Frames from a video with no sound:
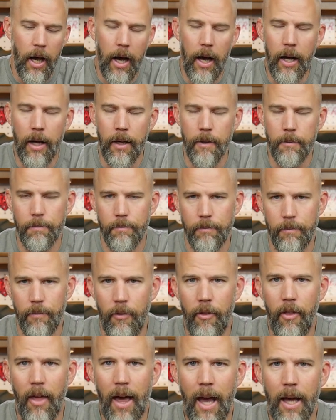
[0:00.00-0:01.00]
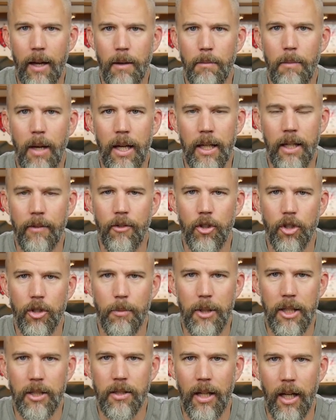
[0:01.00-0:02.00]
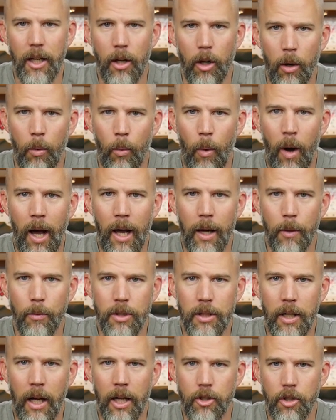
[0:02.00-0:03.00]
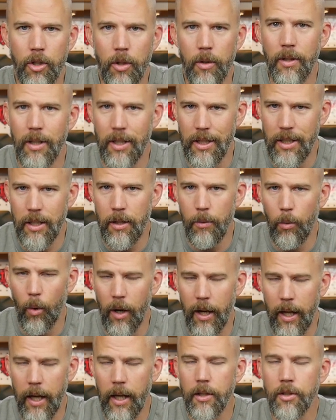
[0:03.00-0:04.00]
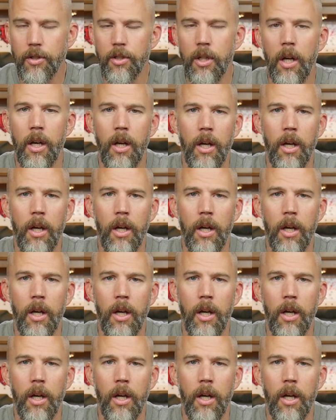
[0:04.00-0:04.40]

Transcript: Um, that may give you some insight on why I was not shooting the T one X